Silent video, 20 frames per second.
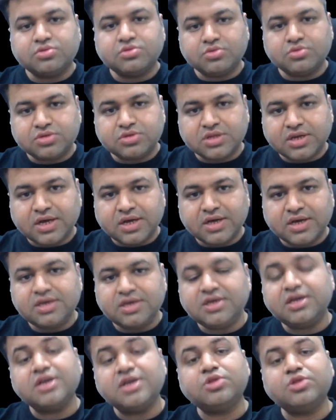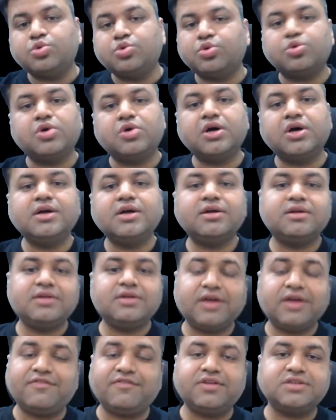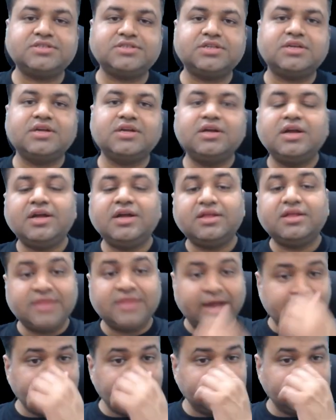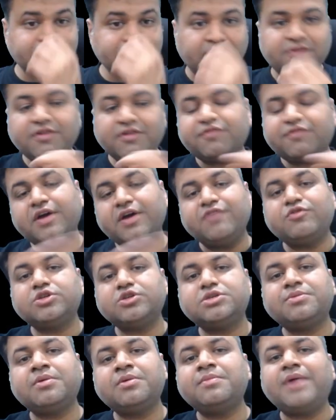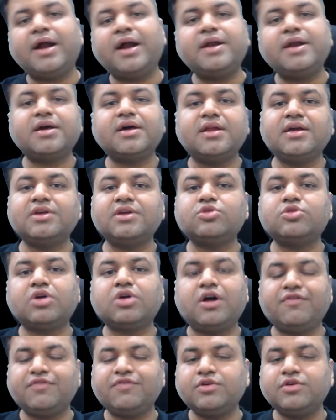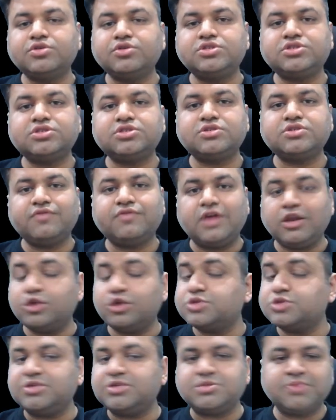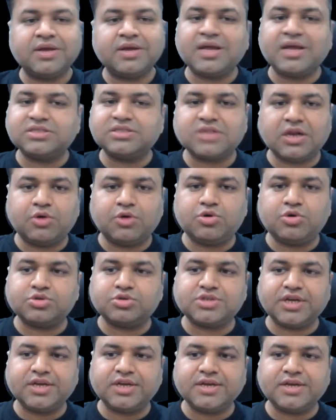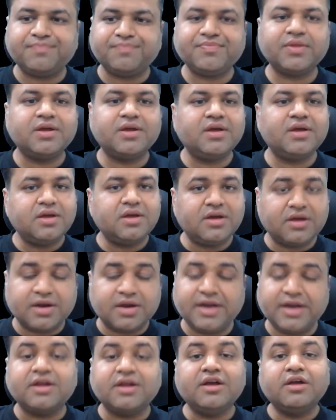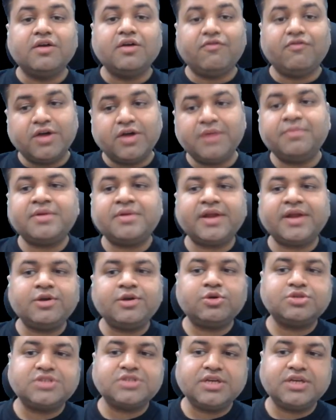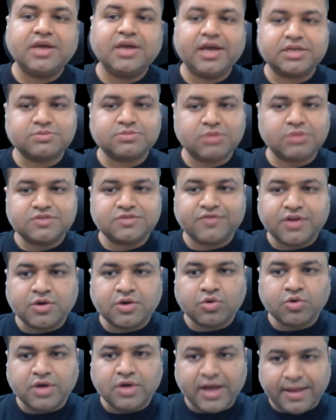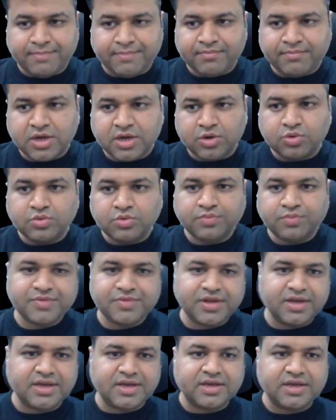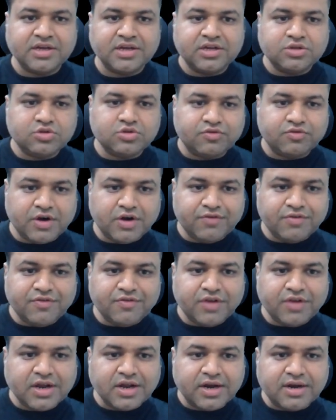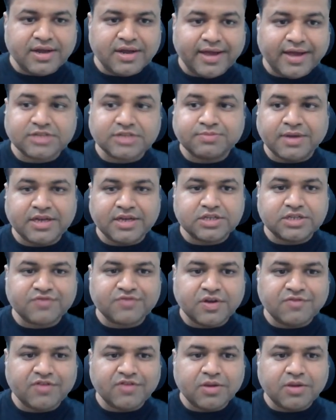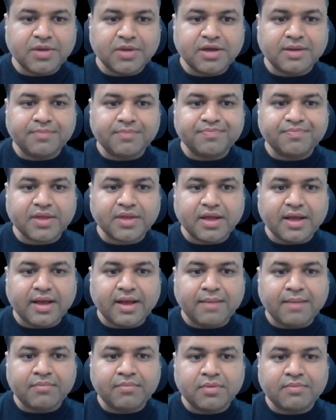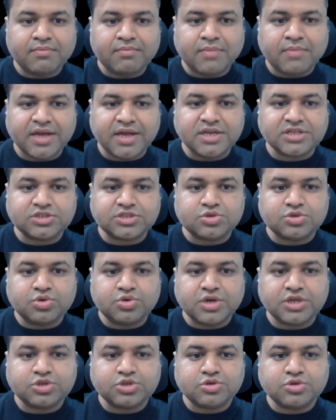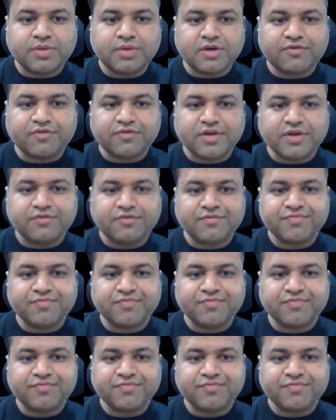utna hi ye dur hoga average se. That means power 5 ko jab hum add karenge to kafi kuch values beech mein cancel out ho jayegi, right? What I'm trying to say, x plus 1 ko m mano, theek hai. So what we will get, x minus 1 will become m minus 2 raised to power 5